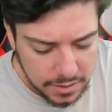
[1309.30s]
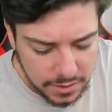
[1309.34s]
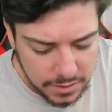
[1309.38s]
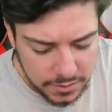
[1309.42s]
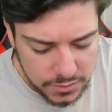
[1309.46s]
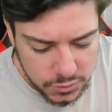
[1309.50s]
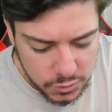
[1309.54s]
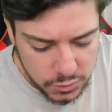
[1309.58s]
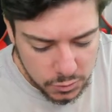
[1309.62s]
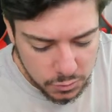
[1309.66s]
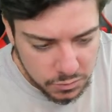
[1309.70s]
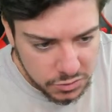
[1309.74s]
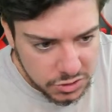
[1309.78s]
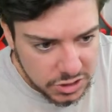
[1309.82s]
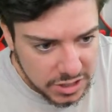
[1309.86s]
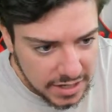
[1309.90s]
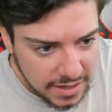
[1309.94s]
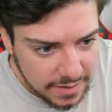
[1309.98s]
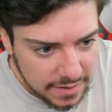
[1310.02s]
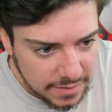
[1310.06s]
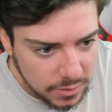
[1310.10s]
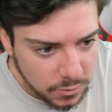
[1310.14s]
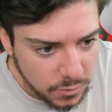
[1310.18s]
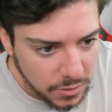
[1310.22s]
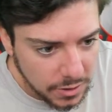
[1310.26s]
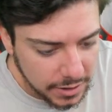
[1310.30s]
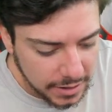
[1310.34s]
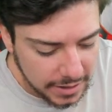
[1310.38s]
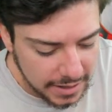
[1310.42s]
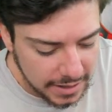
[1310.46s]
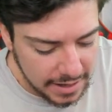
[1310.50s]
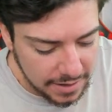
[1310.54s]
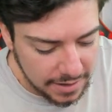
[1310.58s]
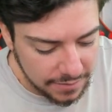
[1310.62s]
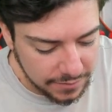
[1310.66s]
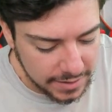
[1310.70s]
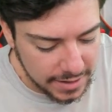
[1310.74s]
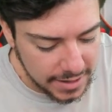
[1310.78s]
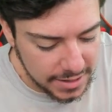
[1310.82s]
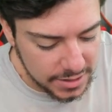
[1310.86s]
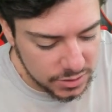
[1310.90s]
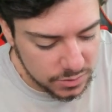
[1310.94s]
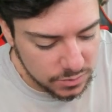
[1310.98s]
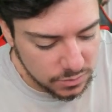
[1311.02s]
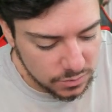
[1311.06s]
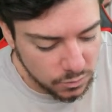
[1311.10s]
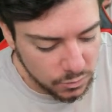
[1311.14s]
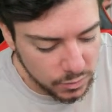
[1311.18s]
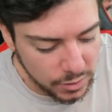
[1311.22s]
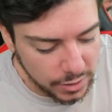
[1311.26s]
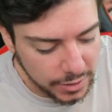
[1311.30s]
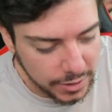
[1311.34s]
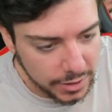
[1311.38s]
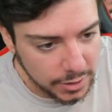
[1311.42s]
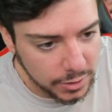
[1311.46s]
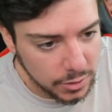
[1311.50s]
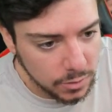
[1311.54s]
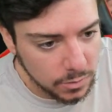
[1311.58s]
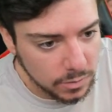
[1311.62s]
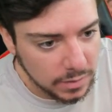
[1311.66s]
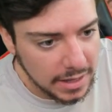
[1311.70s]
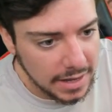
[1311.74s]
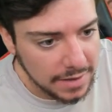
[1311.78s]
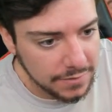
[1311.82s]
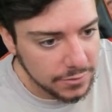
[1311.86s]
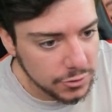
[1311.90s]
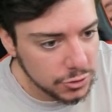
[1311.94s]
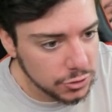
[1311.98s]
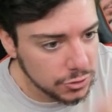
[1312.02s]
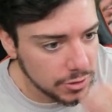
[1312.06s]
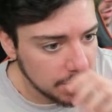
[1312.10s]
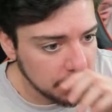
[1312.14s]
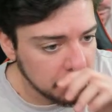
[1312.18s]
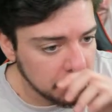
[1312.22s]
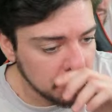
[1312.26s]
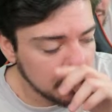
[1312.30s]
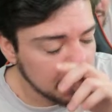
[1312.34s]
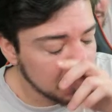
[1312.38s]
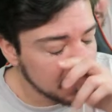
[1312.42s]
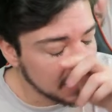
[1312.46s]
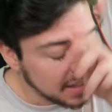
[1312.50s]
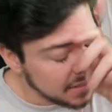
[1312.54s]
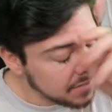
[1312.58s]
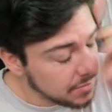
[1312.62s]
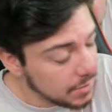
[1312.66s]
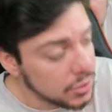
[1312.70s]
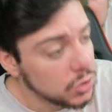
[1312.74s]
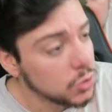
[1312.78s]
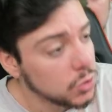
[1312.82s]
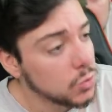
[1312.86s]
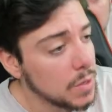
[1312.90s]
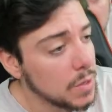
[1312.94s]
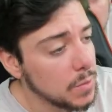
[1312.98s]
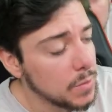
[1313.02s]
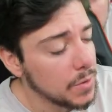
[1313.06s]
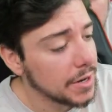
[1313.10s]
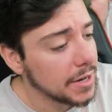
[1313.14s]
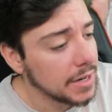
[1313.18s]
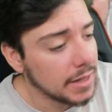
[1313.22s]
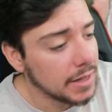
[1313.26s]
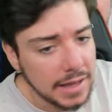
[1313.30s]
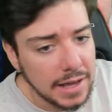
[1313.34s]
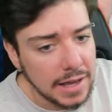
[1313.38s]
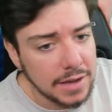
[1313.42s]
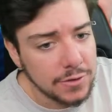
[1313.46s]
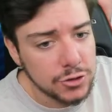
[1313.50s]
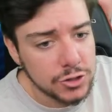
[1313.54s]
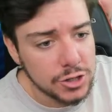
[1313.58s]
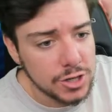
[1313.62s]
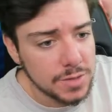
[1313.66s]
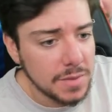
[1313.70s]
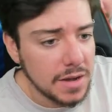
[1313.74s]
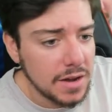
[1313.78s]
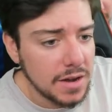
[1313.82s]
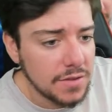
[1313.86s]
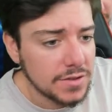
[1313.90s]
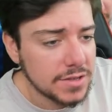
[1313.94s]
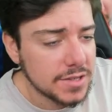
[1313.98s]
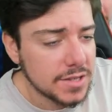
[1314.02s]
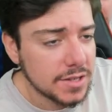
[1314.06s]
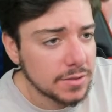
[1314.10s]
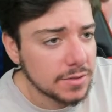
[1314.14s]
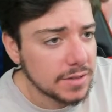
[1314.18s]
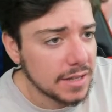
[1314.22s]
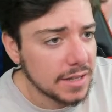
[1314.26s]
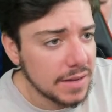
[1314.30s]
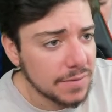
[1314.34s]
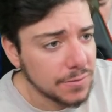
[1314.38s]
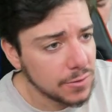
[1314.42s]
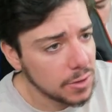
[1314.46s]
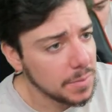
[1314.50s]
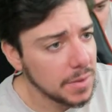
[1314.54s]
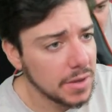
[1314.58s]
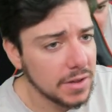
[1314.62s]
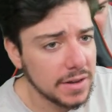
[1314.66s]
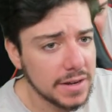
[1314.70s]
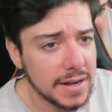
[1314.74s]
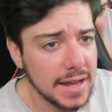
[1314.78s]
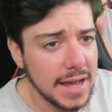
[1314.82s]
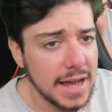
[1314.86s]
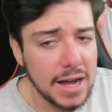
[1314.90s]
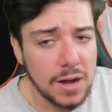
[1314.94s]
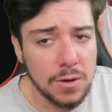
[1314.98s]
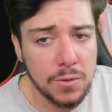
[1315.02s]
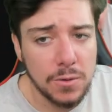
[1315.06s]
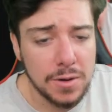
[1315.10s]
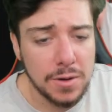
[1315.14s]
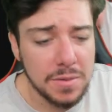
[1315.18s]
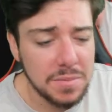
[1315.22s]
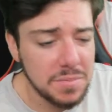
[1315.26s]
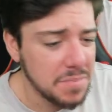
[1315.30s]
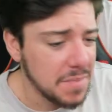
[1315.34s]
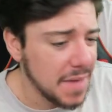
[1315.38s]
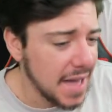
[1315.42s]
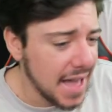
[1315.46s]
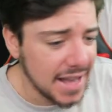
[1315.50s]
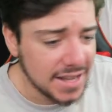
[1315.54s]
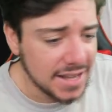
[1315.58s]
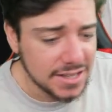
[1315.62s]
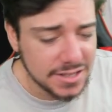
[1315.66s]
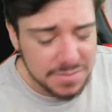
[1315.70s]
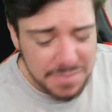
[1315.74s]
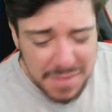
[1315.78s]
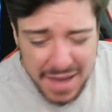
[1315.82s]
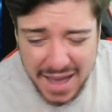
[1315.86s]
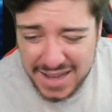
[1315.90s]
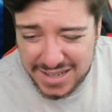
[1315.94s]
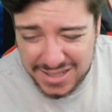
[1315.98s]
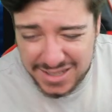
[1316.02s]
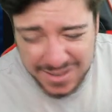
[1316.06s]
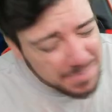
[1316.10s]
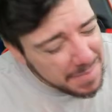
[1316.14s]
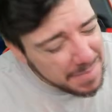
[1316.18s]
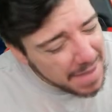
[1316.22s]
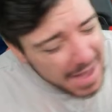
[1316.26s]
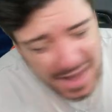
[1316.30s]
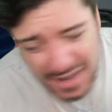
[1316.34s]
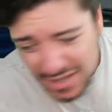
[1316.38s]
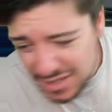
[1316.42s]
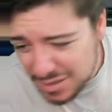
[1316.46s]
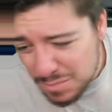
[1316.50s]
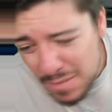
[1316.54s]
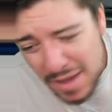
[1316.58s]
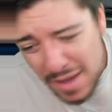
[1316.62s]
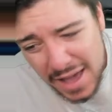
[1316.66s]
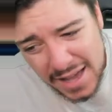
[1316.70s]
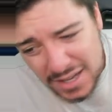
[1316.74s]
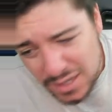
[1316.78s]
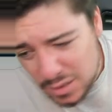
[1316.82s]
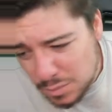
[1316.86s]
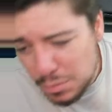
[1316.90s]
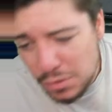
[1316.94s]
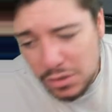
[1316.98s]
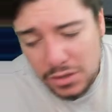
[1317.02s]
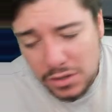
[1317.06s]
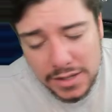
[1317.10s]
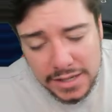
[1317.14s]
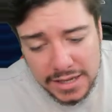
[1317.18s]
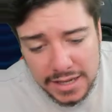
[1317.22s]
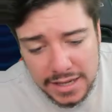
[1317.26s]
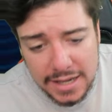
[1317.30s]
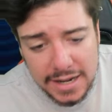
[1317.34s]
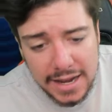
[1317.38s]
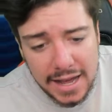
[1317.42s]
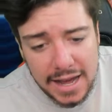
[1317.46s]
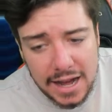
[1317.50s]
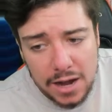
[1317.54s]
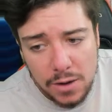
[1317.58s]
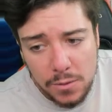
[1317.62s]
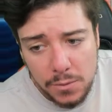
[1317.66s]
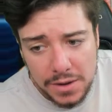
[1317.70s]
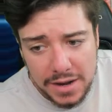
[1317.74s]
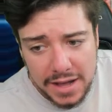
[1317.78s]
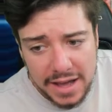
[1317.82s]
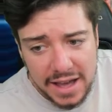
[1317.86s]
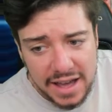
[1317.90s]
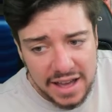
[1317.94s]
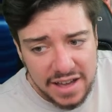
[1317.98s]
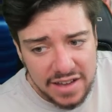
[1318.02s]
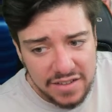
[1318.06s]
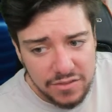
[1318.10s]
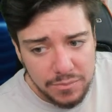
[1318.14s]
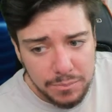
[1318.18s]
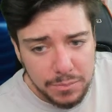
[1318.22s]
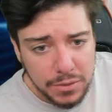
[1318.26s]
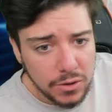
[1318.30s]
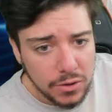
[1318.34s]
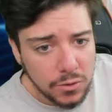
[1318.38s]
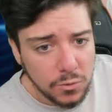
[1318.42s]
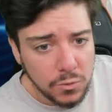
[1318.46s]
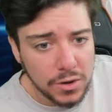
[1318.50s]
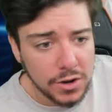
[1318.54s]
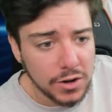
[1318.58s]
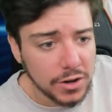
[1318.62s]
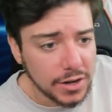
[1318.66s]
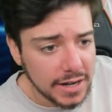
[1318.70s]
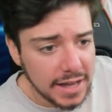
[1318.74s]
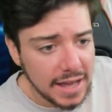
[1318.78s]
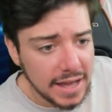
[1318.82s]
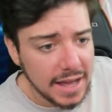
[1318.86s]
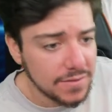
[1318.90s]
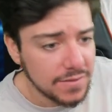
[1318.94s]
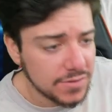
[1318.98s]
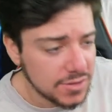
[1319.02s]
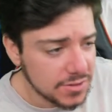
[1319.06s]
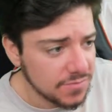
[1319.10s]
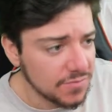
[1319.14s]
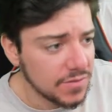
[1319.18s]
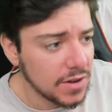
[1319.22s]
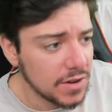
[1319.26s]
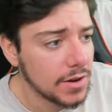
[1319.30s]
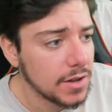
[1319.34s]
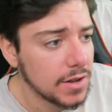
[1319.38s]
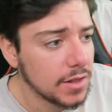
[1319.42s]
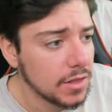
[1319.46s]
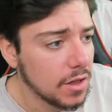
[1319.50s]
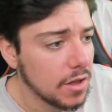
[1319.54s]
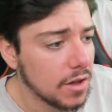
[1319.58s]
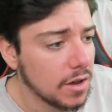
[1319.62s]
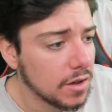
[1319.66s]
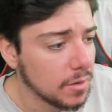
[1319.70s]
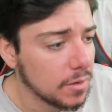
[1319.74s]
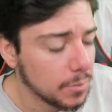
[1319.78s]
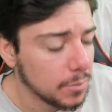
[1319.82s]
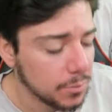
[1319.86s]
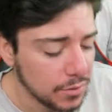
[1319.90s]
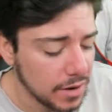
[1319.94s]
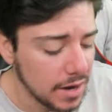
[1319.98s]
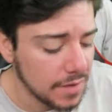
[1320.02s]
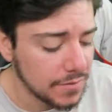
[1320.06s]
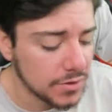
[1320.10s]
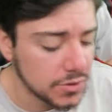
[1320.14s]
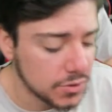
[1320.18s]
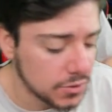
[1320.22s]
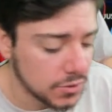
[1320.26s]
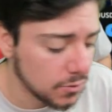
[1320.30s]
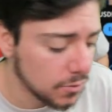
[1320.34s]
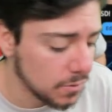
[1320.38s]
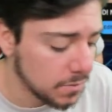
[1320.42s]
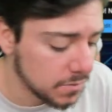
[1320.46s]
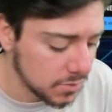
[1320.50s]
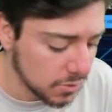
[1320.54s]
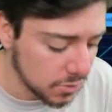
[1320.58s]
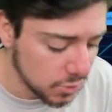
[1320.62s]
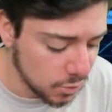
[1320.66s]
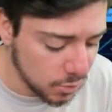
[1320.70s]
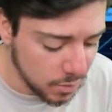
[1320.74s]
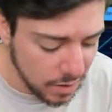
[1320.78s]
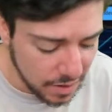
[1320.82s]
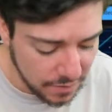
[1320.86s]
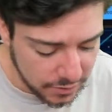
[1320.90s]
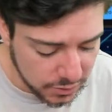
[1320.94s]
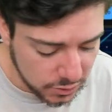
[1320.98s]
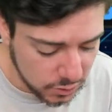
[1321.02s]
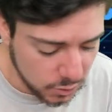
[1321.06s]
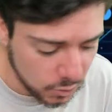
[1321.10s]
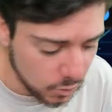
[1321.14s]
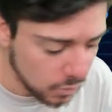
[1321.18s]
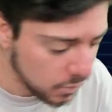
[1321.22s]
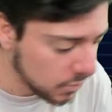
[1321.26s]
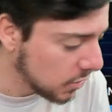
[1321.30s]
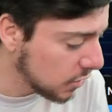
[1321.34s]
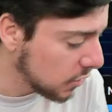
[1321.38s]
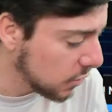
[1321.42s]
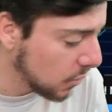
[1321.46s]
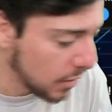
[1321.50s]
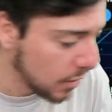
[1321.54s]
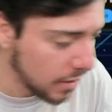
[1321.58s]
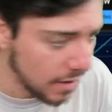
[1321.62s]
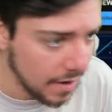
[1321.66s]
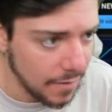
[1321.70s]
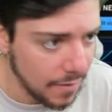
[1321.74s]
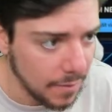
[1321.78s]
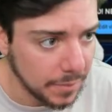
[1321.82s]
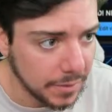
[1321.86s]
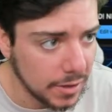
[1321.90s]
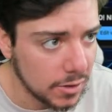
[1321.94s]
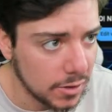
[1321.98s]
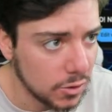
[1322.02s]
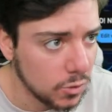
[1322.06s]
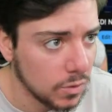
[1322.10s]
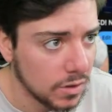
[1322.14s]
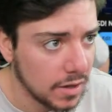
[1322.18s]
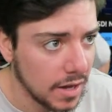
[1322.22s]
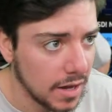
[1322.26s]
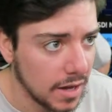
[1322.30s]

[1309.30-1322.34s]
Zoom chat that we're gonna have, guys, we're gonna go live stream this week. We're gonna live stream every single day for about an hour, max, pulling it an hour and a half. But we're gonna have some very long private Zooms. Those private Zooms is where I'm gonna do a lot